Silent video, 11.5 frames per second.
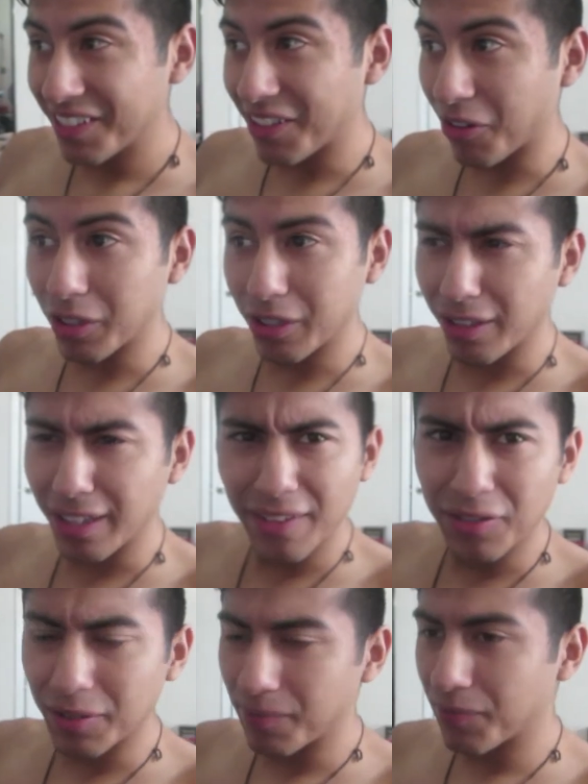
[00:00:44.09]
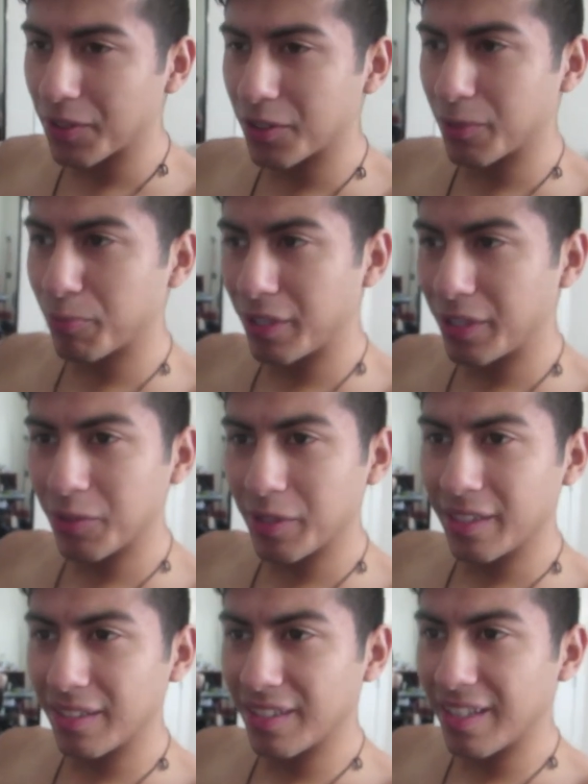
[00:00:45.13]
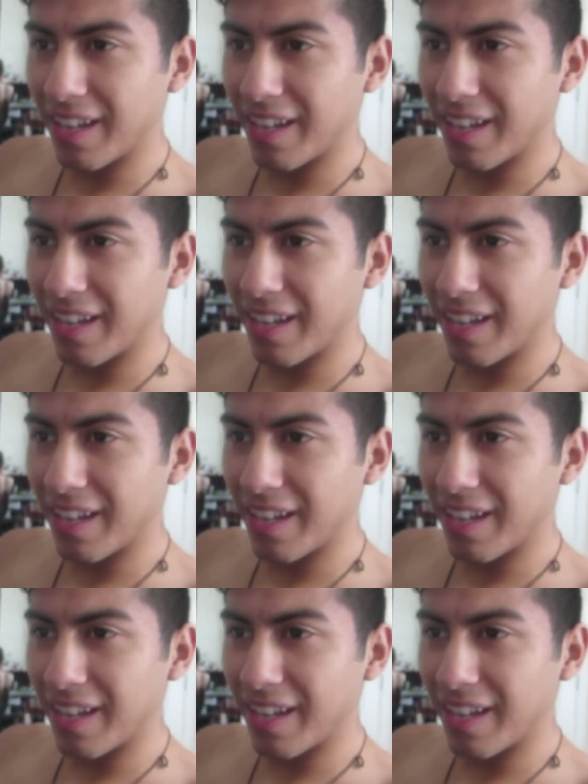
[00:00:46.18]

or till eleven. This is pretty sweet.